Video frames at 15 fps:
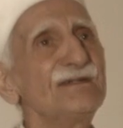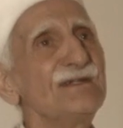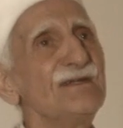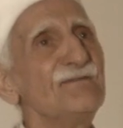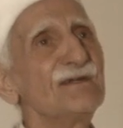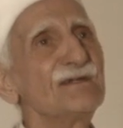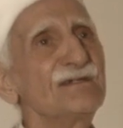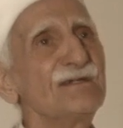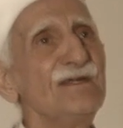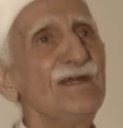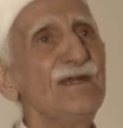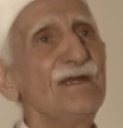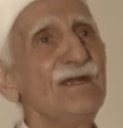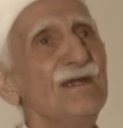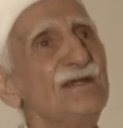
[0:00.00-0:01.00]

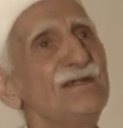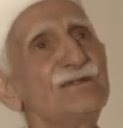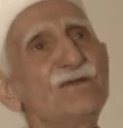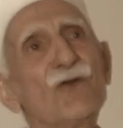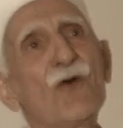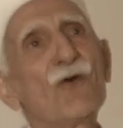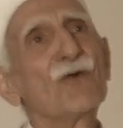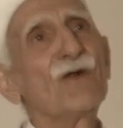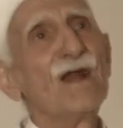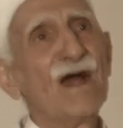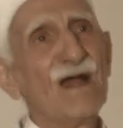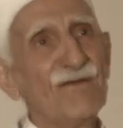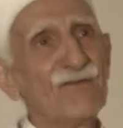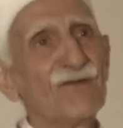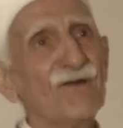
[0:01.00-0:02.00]
Zivishni is long
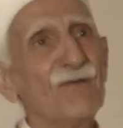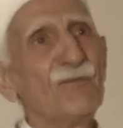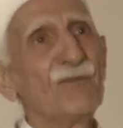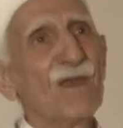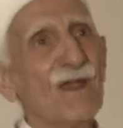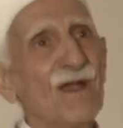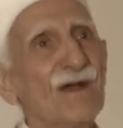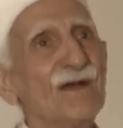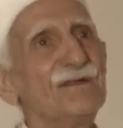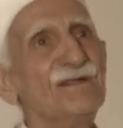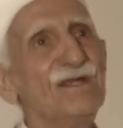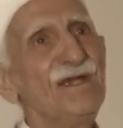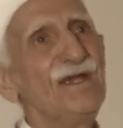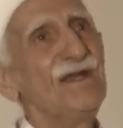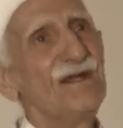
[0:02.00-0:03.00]
life.
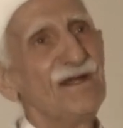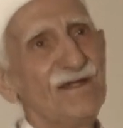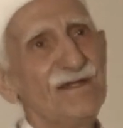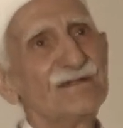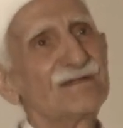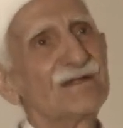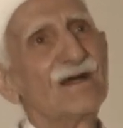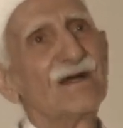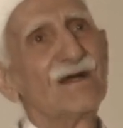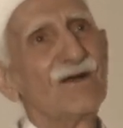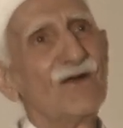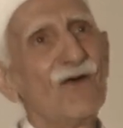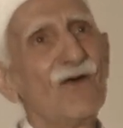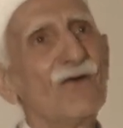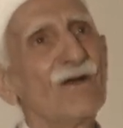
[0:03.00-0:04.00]
Dir is
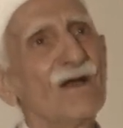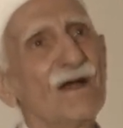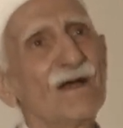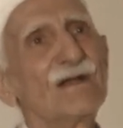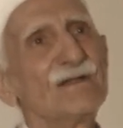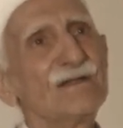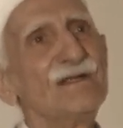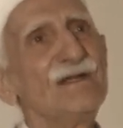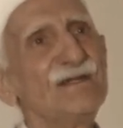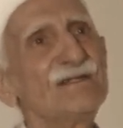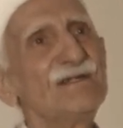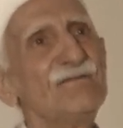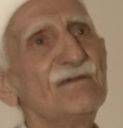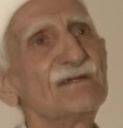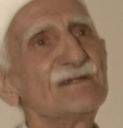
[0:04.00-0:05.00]
long, and Dir
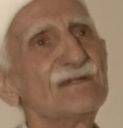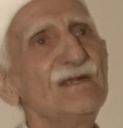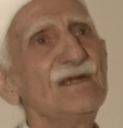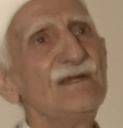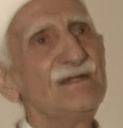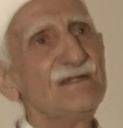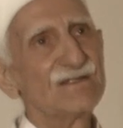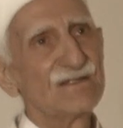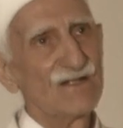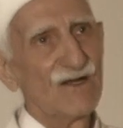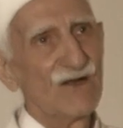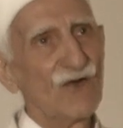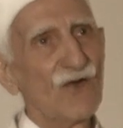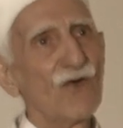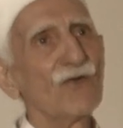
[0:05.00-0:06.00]
Zivishni is
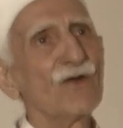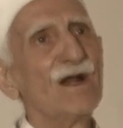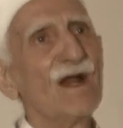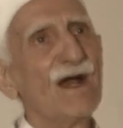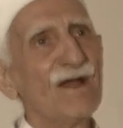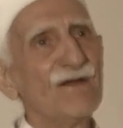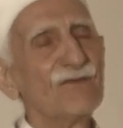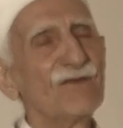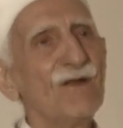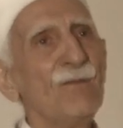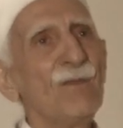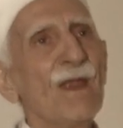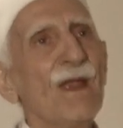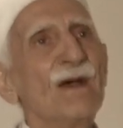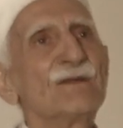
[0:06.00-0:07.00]
long life.
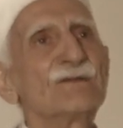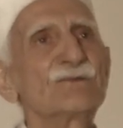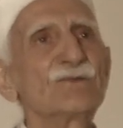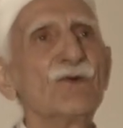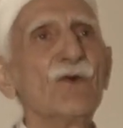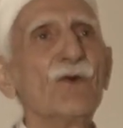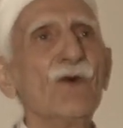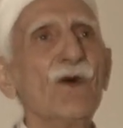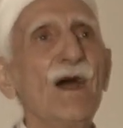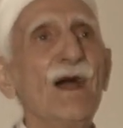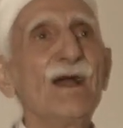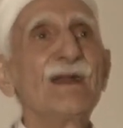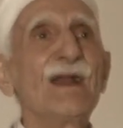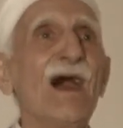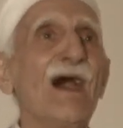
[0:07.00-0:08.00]
So,
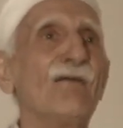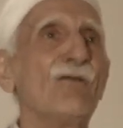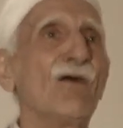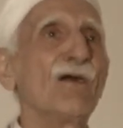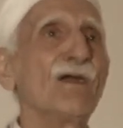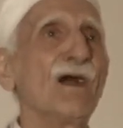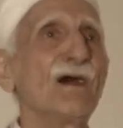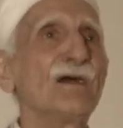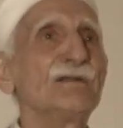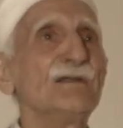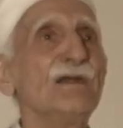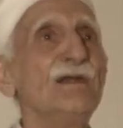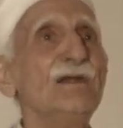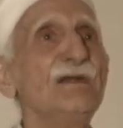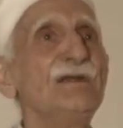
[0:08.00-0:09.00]
and Avayat
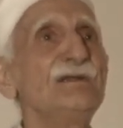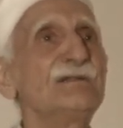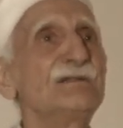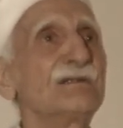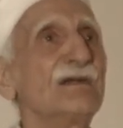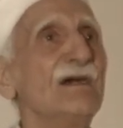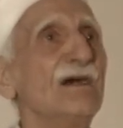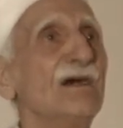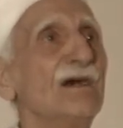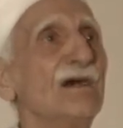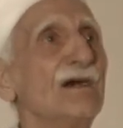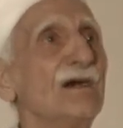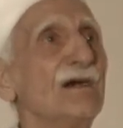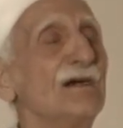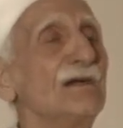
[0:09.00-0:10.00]
is
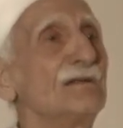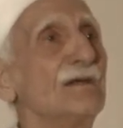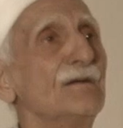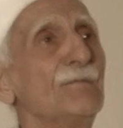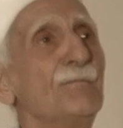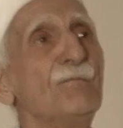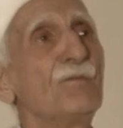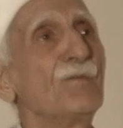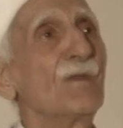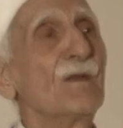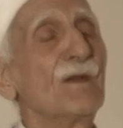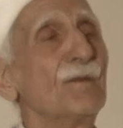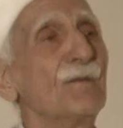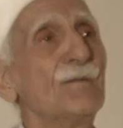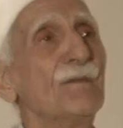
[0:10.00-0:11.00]

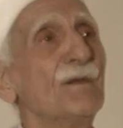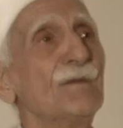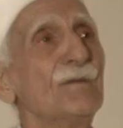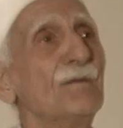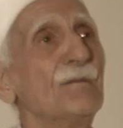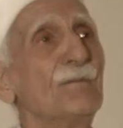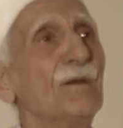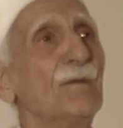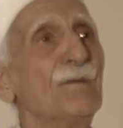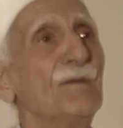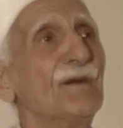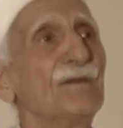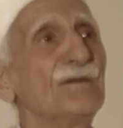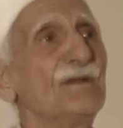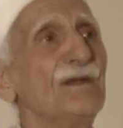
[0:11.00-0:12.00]

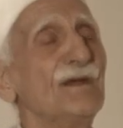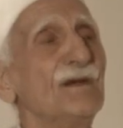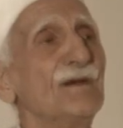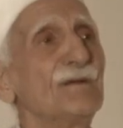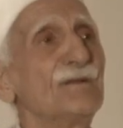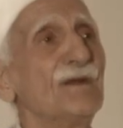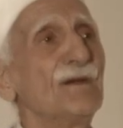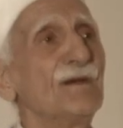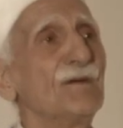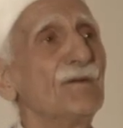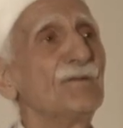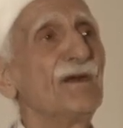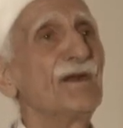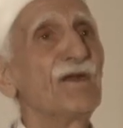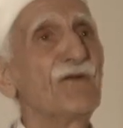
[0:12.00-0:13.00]

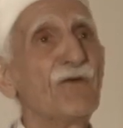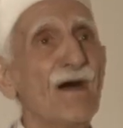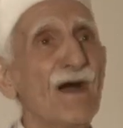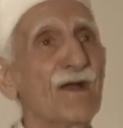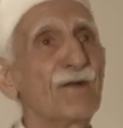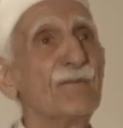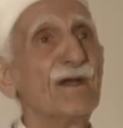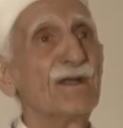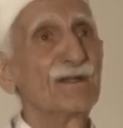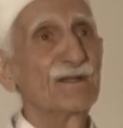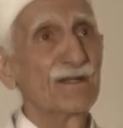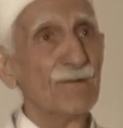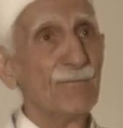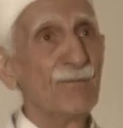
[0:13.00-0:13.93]
the requirement.